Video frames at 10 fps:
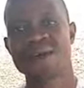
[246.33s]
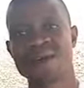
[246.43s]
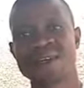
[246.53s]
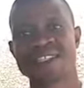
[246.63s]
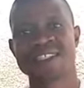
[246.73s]

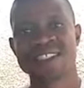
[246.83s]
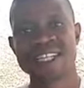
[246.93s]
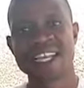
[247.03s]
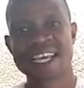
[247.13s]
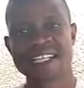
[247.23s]
who is
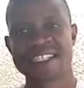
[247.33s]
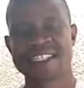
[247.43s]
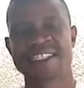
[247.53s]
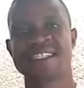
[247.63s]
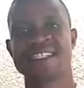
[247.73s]

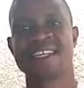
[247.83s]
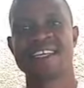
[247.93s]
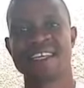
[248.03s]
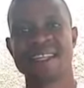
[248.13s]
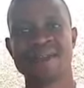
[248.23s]
selected
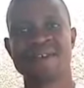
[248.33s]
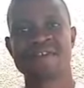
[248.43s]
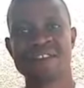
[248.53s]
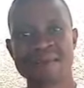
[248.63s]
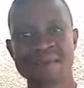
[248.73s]
in a
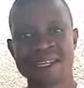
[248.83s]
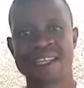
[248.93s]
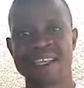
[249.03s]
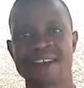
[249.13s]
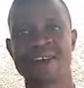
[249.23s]

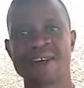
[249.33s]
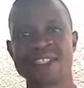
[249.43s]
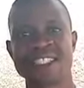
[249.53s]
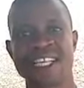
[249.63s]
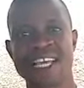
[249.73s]
family
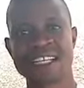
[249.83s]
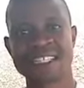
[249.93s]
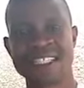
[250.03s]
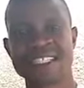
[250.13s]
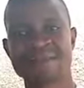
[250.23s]
or
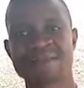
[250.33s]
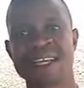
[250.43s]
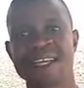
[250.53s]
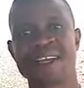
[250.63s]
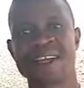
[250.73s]
selected
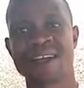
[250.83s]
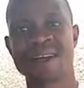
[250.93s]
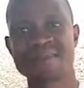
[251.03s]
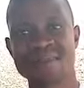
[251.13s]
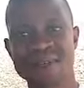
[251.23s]
by a
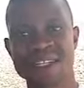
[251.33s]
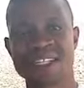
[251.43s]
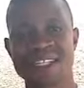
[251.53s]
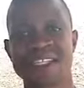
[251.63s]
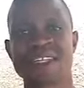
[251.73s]

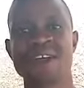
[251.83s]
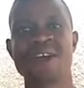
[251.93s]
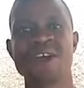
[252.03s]
community